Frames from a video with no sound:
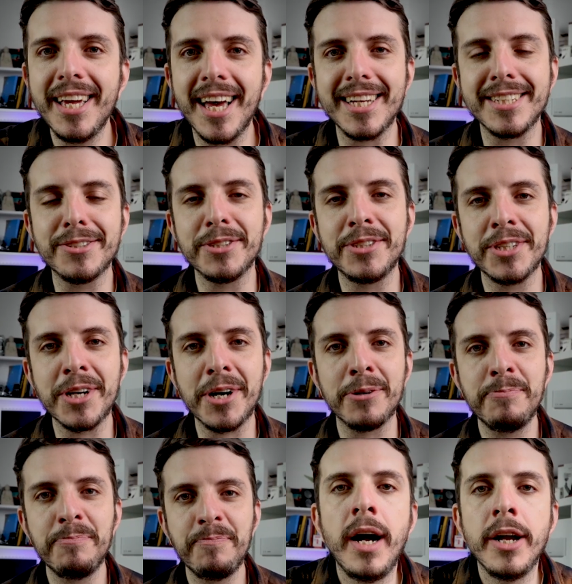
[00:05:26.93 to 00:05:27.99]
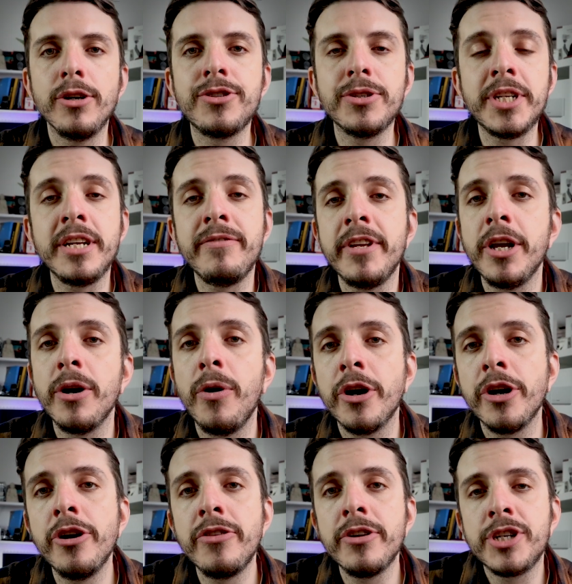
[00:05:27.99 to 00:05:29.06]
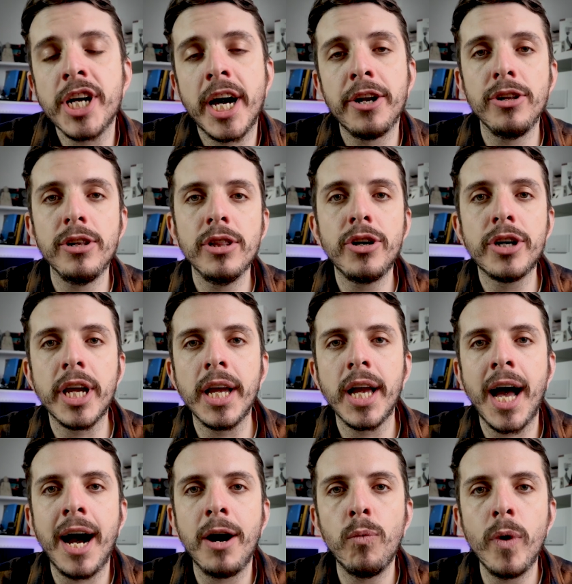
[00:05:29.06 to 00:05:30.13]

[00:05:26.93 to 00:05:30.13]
yeah, it's good to go. I also did a video on another channel looking at